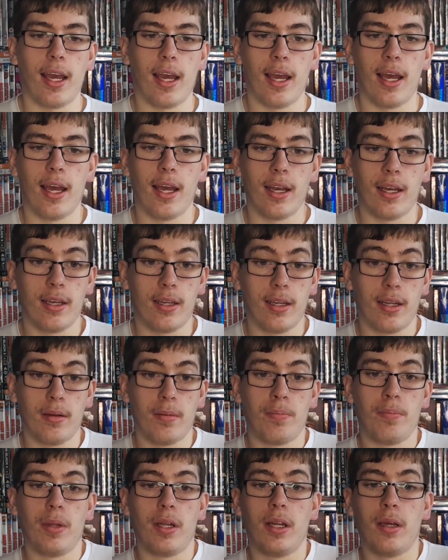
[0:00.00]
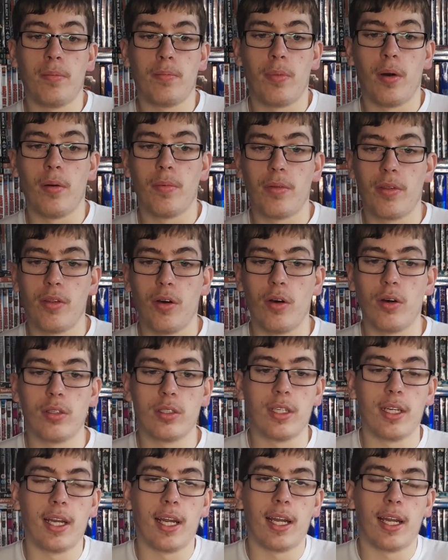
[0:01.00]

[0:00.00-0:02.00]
and Billy Bob Thornton,